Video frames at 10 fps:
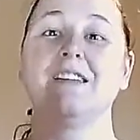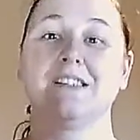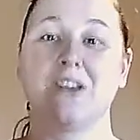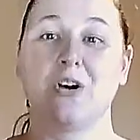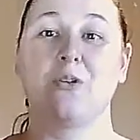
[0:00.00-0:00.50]

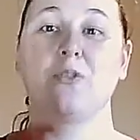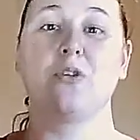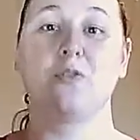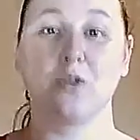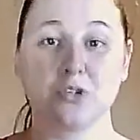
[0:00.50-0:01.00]
So
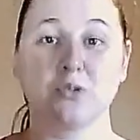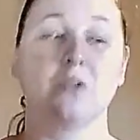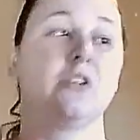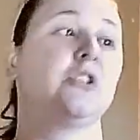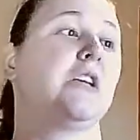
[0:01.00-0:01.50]
the first
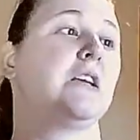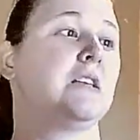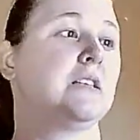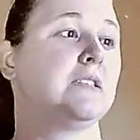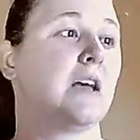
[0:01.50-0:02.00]
trilogy
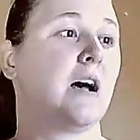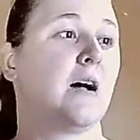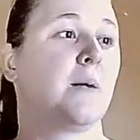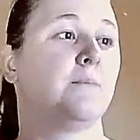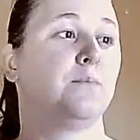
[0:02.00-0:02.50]
is
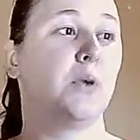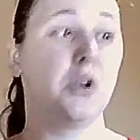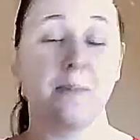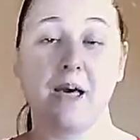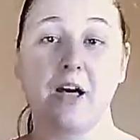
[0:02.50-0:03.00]
um,
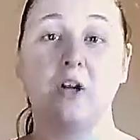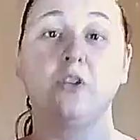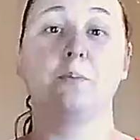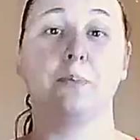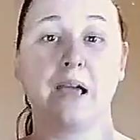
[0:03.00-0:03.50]
Beauty
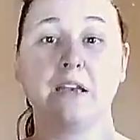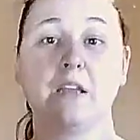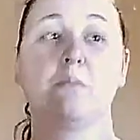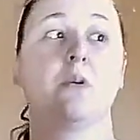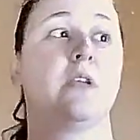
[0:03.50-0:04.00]
Beheld,
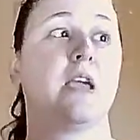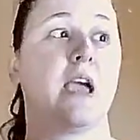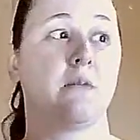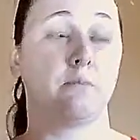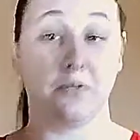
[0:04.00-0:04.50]
Blinding Beauty,
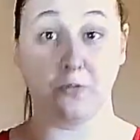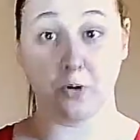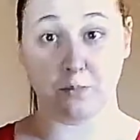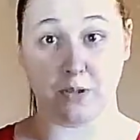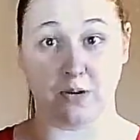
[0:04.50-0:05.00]
and
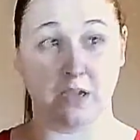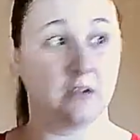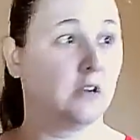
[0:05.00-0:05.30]
Before Beauty.